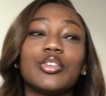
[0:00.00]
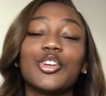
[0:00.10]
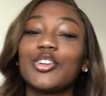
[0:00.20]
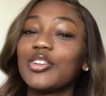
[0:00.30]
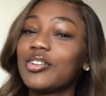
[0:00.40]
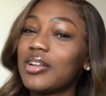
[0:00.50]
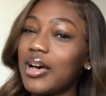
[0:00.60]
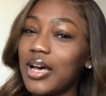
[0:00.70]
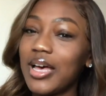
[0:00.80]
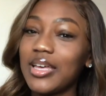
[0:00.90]

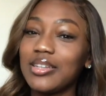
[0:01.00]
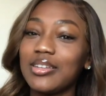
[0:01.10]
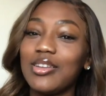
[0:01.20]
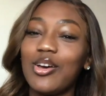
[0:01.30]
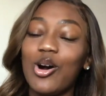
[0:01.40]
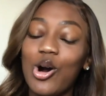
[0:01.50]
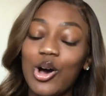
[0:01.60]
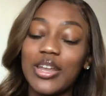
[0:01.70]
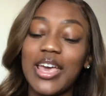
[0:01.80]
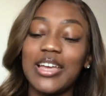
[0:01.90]
not
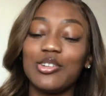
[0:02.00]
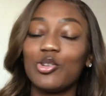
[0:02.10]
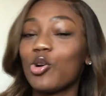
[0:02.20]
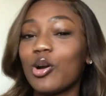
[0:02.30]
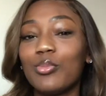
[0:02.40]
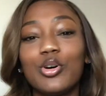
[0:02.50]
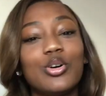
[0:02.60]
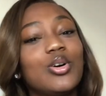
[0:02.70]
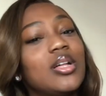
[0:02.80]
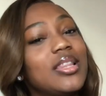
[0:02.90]
on a
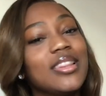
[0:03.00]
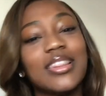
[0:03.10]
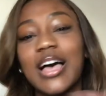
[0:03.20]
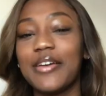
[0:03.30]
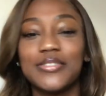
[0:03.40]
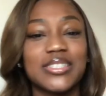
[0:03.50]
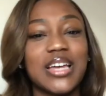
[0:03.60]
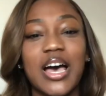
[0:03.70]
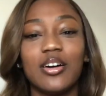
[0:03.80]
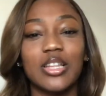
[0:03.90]
normal
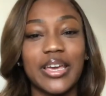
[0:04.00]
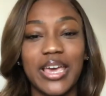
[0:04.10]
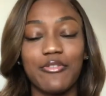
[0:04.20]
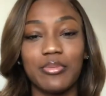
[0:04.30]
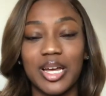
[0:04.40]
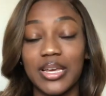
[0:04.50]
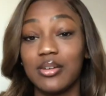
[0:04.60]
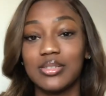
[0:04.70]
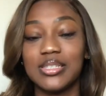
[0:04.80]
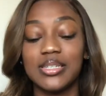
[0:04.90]
lifestyle like everybody
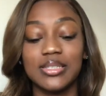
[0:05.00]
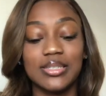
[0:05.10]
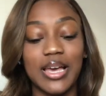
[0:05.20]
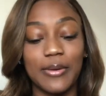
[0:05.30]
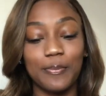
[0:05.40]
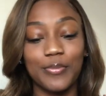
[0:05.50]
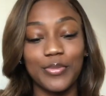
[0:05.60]
else is. Like,